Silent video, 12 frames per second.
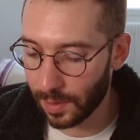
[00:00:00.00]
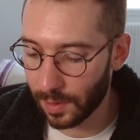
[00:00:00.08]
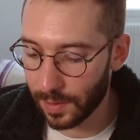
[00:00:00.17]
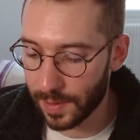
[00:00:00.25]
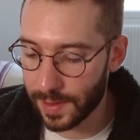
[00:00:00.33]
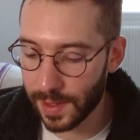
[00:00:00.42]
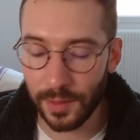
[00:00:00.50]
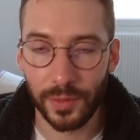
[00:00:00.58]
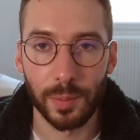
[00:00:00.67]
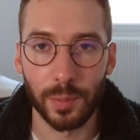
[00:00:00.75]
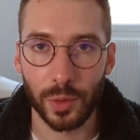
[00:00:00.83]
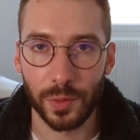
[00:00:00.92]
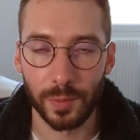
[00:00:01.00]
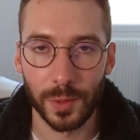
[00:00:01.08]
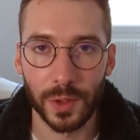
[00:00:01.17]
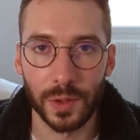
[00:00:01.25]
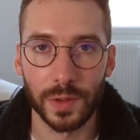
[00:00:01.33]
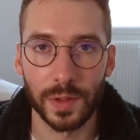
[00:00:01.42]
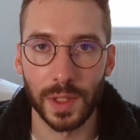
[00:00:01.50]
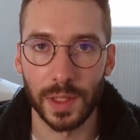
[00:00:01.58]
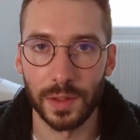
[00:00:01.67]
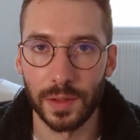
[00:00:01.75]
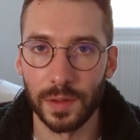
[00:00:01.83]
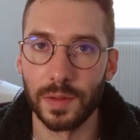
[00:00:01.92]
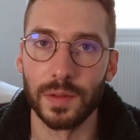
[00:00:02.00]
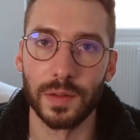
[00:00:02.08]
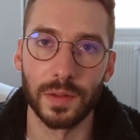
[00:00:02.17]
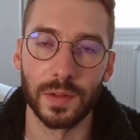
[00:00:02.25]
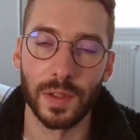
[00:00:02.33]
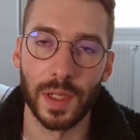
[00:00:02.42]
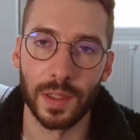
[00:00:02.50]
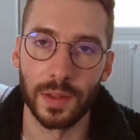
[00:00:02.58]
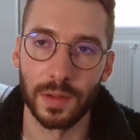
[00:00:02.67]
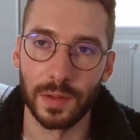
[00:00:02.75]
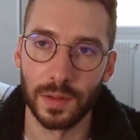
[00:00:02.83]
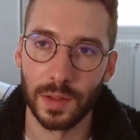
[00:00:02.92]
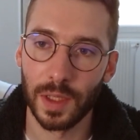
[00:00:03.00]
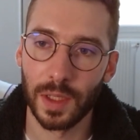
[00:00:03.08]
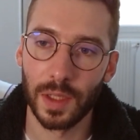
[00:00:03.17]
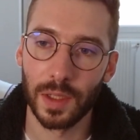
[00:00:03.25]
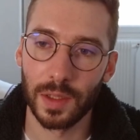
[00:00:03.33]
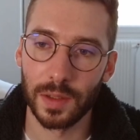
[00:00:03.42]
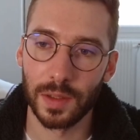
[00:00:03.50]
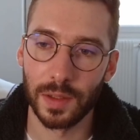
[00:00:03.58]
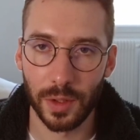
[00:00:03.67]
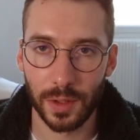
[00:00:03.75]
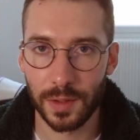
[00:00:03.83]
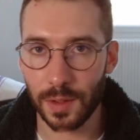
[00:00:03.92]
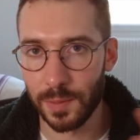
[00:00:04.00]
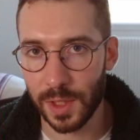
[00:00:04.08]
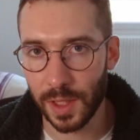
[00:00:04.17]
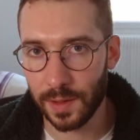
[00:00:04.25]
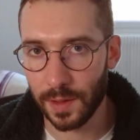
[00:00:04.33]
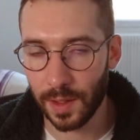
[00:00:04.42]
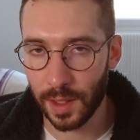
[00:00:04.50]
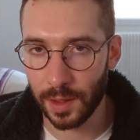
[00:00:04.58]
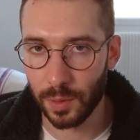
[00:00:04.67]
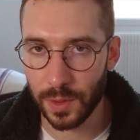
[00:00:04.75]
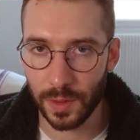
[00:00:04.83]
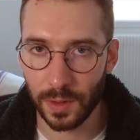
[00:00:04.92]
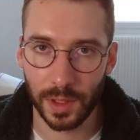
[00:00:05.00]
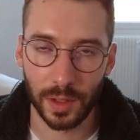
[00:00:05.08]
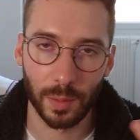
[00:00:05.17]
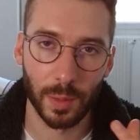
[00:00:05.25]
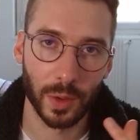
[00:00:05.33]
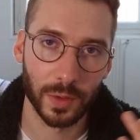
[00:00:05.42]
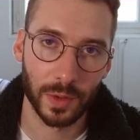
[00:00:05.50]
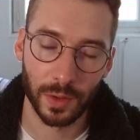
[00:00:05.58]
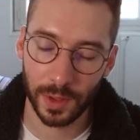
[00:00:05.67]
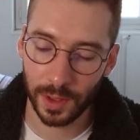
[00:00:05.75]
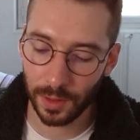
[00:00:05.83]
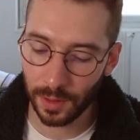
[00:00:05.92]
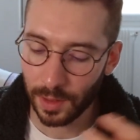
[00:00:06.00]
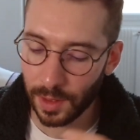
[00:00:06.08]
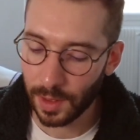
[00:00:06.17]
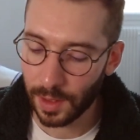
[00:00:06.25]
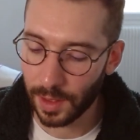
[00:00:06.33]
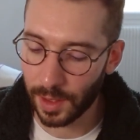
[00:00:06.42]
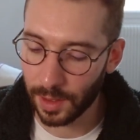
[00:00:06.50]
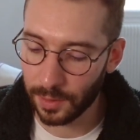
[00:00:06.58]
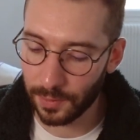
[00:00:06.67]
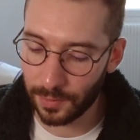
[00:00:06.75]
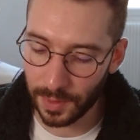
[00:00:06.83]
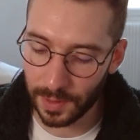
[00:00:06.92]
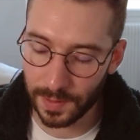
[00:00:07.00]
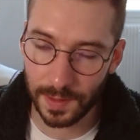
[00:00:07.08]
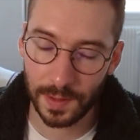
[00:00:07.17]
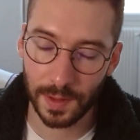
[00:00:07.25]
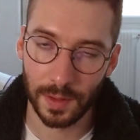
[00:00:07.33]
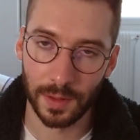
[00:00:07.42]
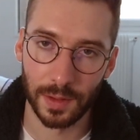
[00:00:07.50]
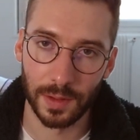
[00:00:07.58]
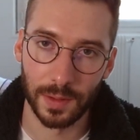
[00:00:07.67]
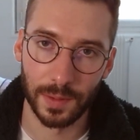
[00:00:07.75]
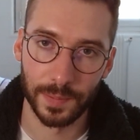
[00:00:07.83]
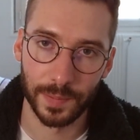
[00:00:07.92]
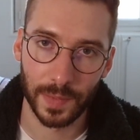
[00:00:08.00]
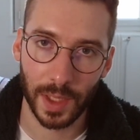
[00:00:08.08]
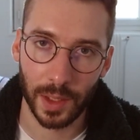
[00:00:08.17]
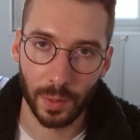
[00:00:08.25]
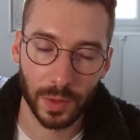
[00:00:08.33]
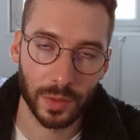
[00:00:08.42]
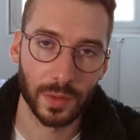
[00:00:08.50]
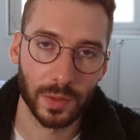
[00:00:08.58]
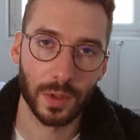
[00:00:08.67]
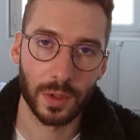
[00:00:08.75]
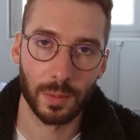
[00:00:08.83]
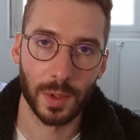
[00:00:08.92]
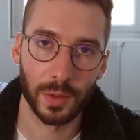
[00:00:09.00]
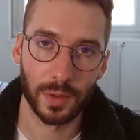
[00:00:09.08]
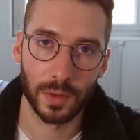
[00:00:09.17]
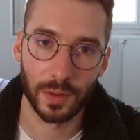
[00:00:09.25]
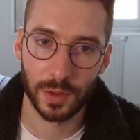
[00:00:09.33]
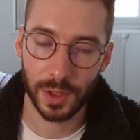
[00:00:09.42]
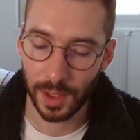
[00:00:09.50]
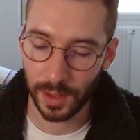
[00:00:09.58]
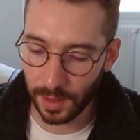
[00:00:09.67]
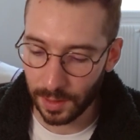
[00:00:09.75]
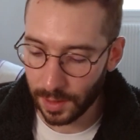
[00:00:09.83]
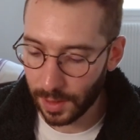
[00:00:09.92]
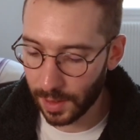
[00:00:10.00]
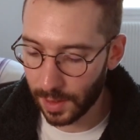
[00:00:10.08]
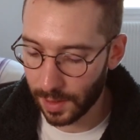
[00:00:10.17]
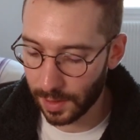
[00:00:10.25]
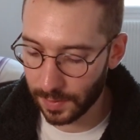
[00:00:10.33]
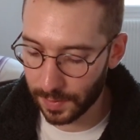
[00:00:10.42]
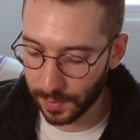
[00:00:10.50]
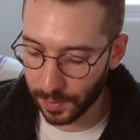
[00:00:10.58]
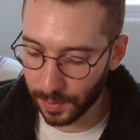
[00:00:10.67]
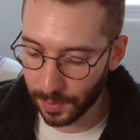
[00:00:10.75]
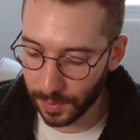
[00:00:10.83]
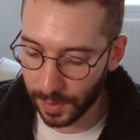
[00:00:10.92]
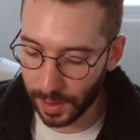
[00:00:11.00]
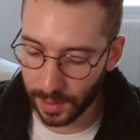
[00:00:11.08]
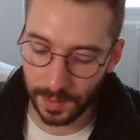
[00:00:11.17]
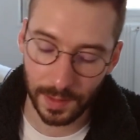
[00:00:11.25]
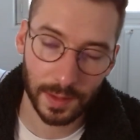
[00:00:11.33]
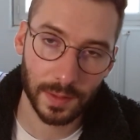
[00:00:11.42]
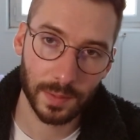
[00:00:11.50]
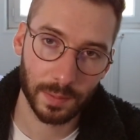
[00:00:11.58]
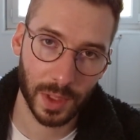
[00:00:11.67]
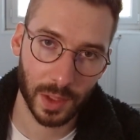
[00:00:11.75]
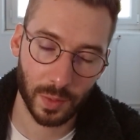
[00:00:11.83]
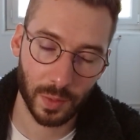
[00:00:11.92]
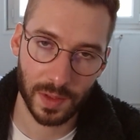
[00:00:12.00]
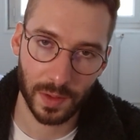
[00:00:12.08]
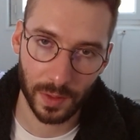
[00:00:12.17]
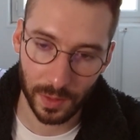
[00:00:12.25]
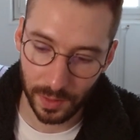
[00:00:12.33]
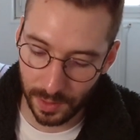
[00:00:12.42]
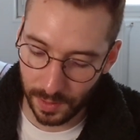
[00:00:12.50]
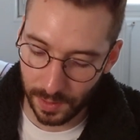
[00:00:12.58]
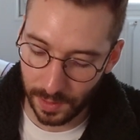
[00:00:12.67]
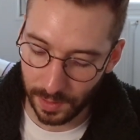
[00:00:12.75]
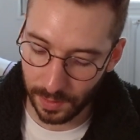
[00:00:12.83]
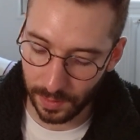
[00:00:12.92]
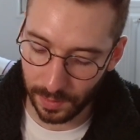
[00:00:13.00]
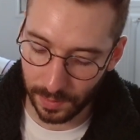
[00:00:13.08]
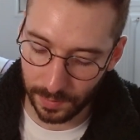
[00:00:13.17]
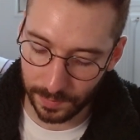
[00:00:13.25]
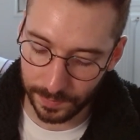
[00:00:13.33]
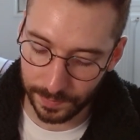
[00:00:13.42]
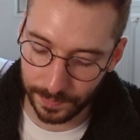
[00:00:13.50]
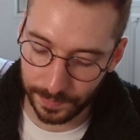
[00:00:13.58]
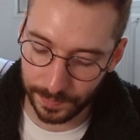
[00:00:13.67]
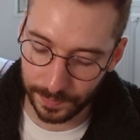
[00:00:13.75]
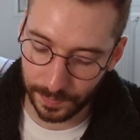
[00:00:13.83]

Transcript: Self-improvement and the other subject I was talking about earlier are the things I want to talk about on the channel. And so I did my research, and